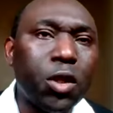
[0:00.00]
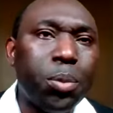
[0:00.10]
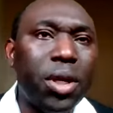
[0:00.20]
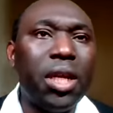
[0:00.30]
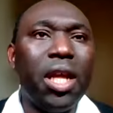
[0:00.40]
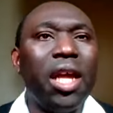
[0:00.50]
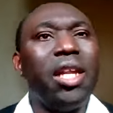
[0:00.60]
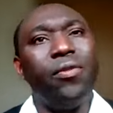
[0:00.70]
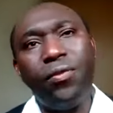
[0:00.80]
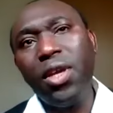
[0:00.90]
prospering
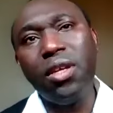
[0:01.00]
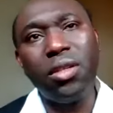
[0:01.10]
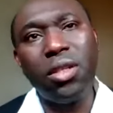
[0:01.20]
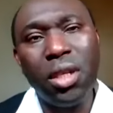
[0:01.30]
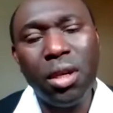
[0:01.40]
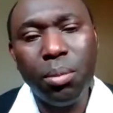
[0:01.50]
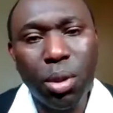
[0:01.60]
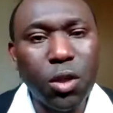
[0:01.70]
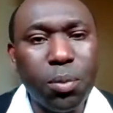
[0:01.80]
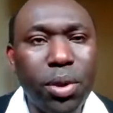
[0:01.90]
in the field,
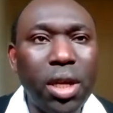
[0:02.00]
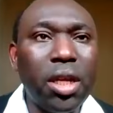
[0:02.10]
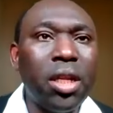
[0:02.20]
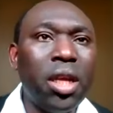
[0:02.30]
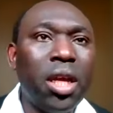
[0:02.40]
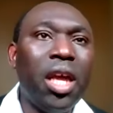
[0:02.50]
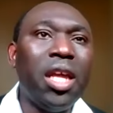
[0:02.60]
prospering